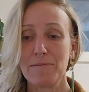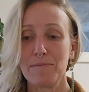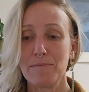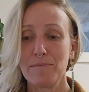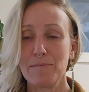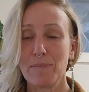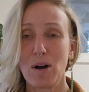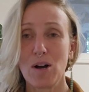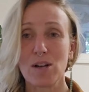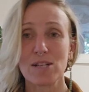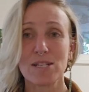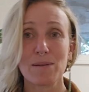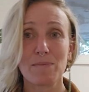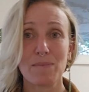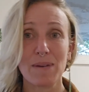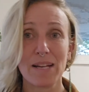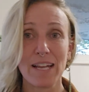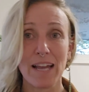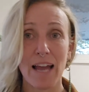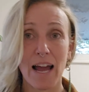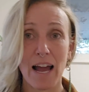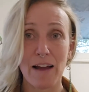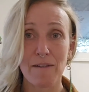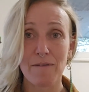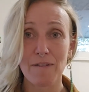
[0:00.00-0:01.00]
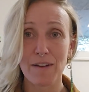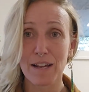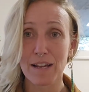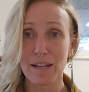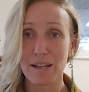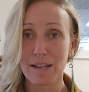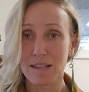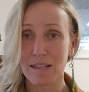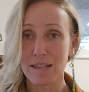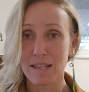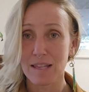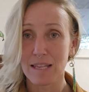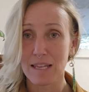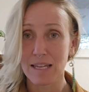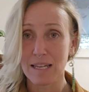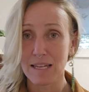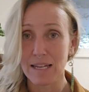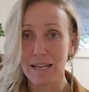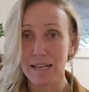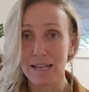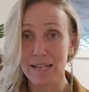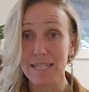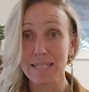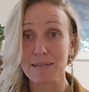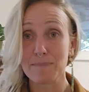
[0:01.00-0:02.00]
possibly having
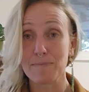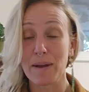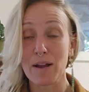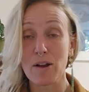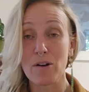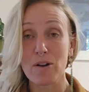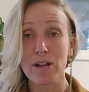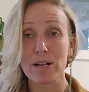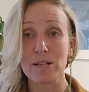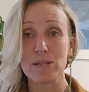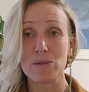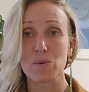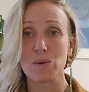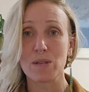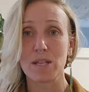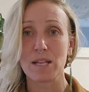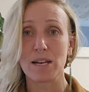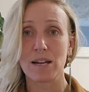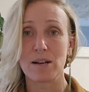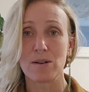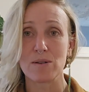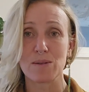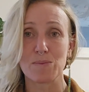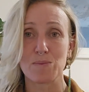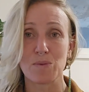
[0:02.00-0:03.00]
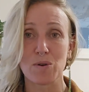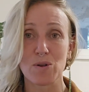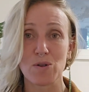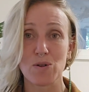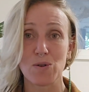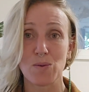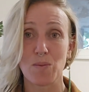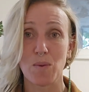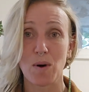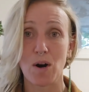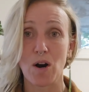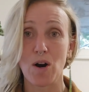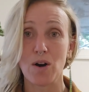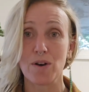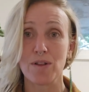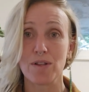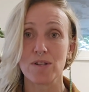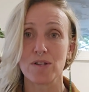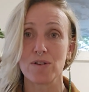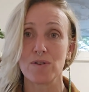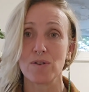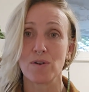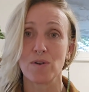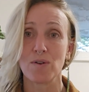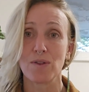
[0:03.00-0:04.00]
the experience within our spiritual path
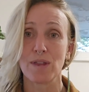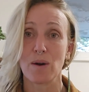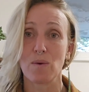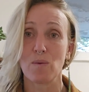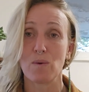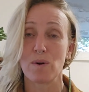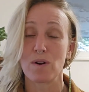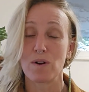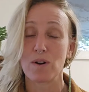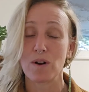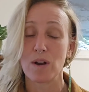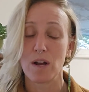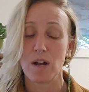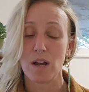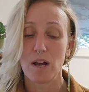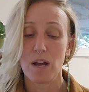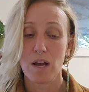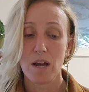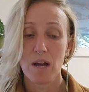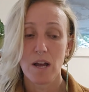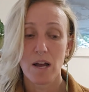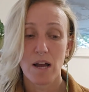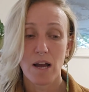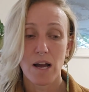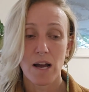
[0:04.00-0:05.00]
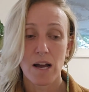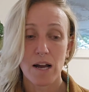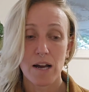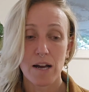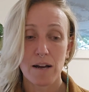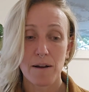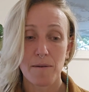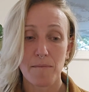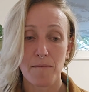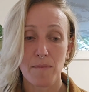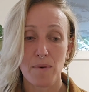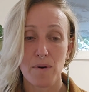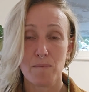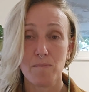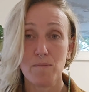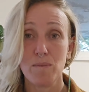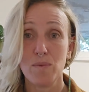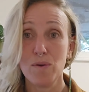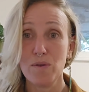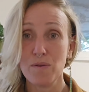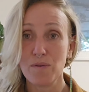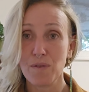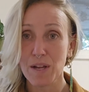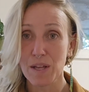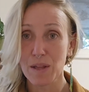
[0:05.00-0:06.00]
to know that we're
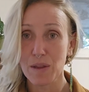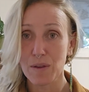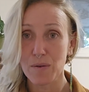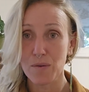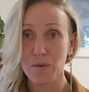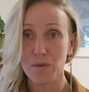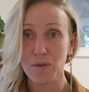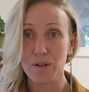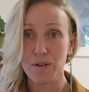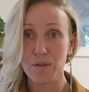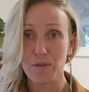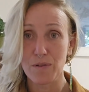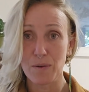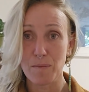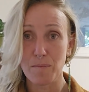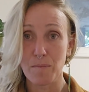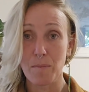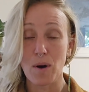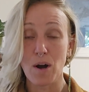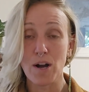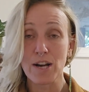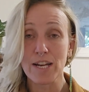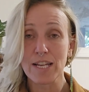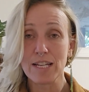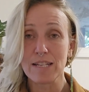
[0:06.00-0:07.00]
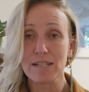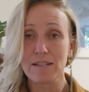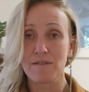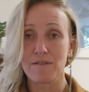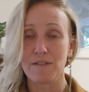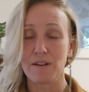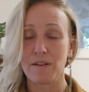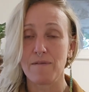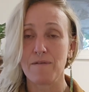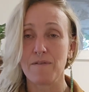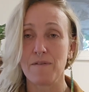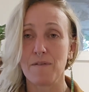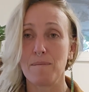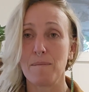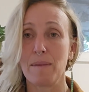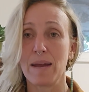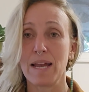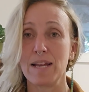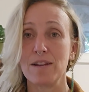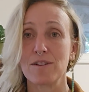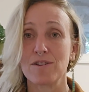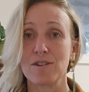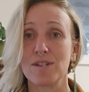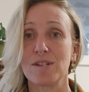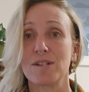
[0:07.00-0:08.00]
moving through different bodies of
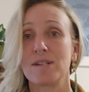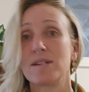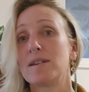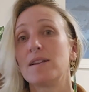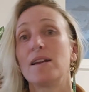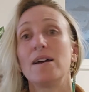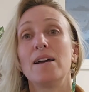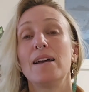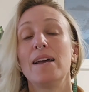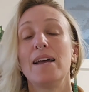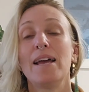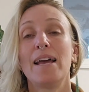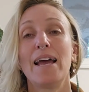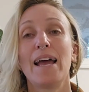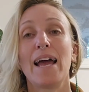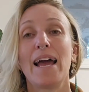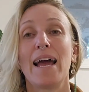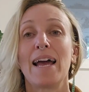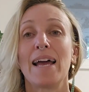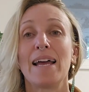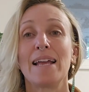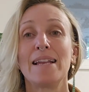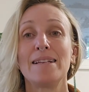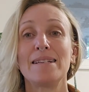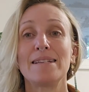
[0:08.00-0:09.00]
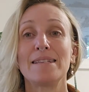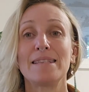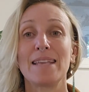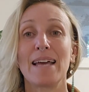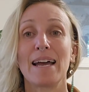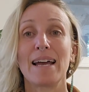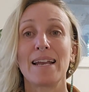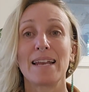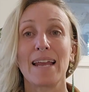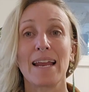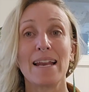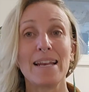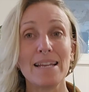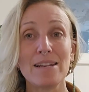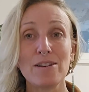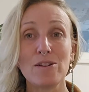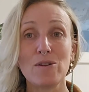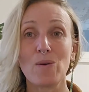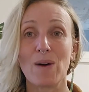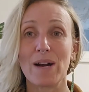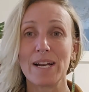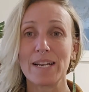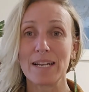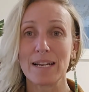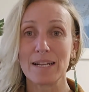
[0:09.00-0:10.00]
information, and that any
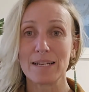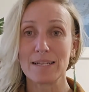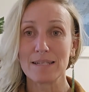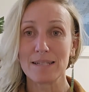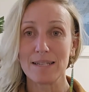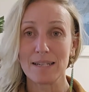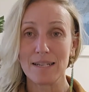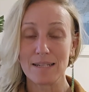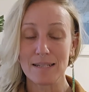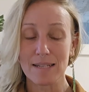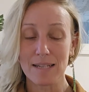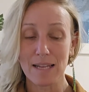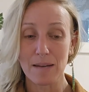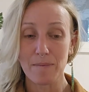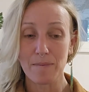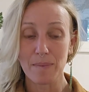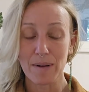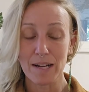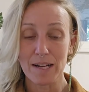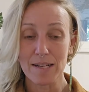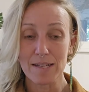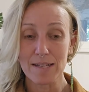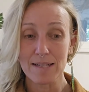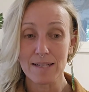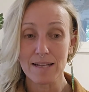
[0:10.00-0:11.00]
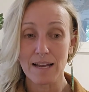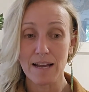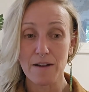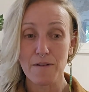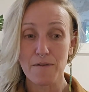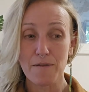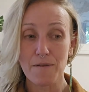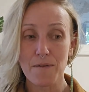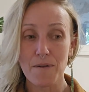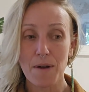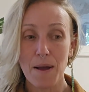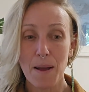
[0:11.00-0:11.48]
new identity is keeping us safe.